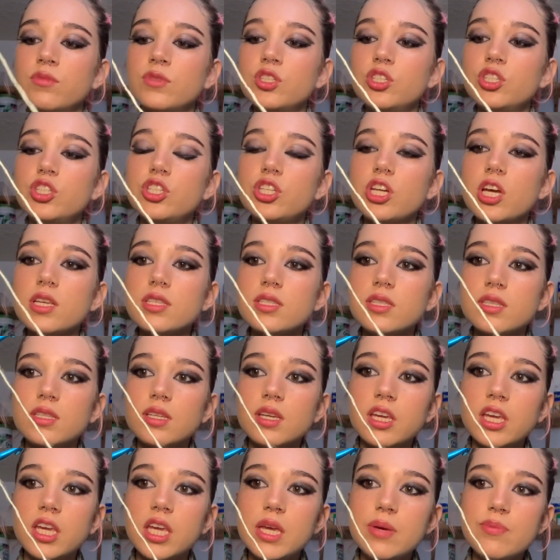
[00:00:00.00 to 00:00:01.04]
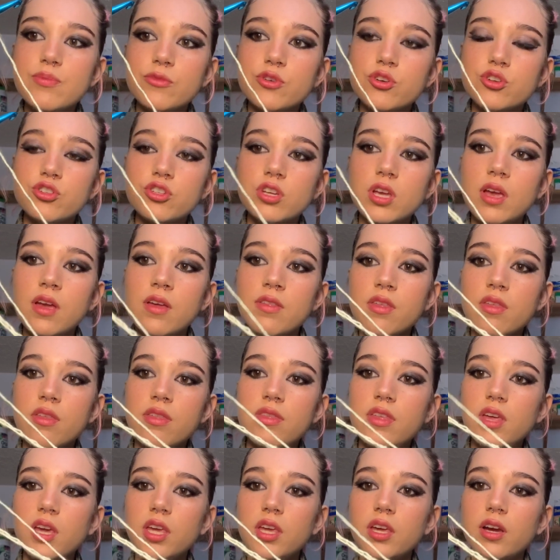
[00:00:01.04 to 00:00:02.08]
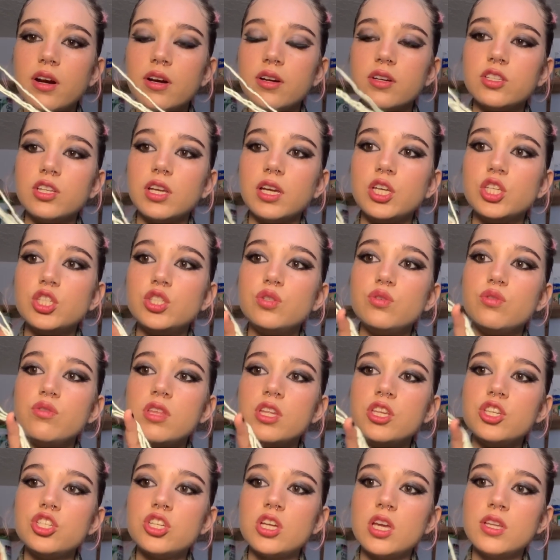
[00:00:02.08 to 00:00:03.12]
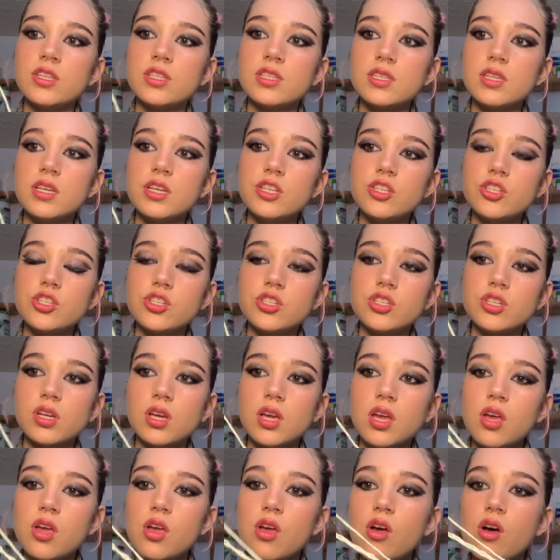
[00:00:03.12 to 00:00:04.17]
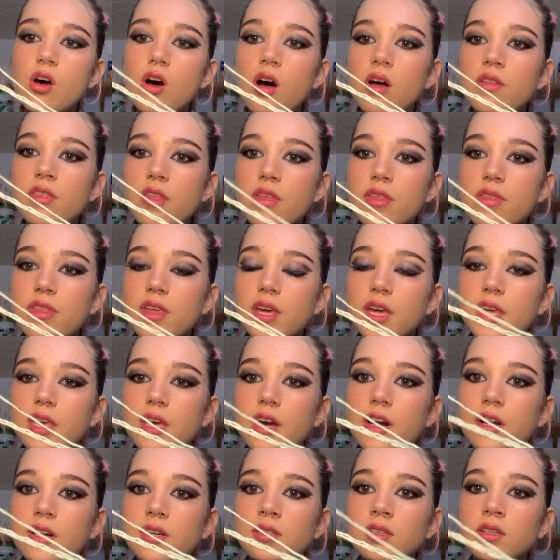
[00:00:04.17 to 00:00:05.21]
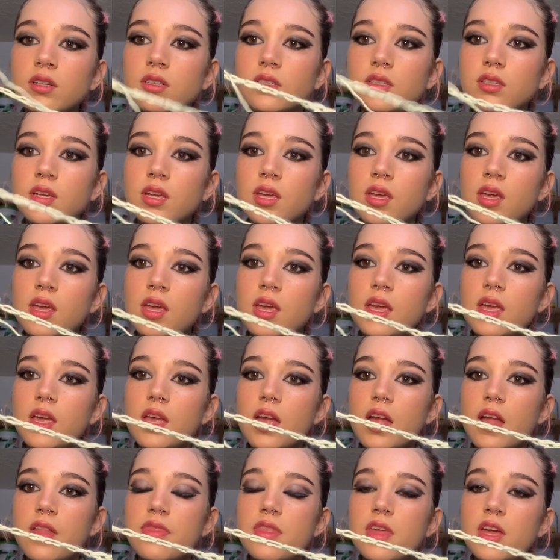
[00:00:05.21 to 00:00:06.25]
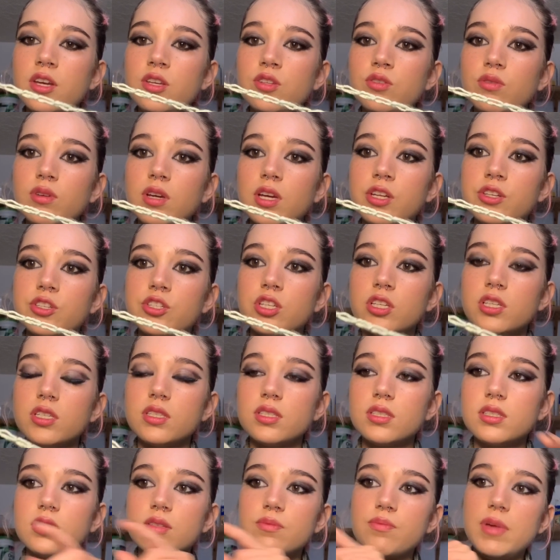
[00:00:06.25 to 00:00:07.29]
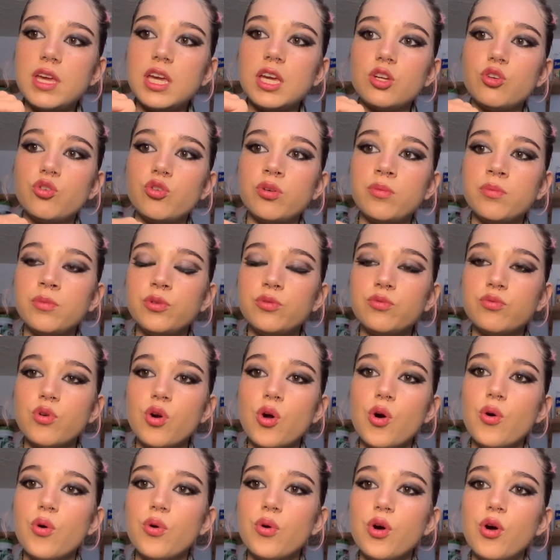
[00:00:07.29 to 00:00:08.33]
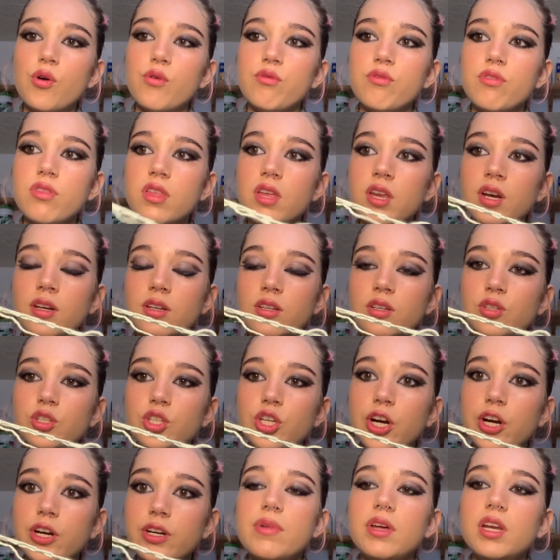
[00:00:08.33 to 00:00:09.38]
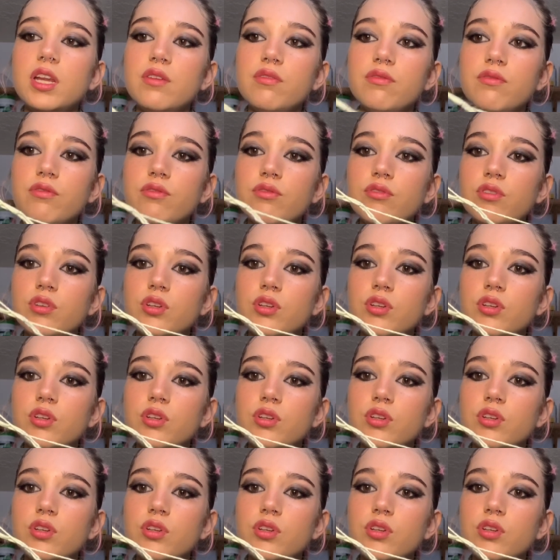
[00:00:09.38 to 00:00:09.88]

just keep crocheting the thick yarn. Like, do the chain stitch on the thick yarn, and then you can just make a normal row of thin yarn. But if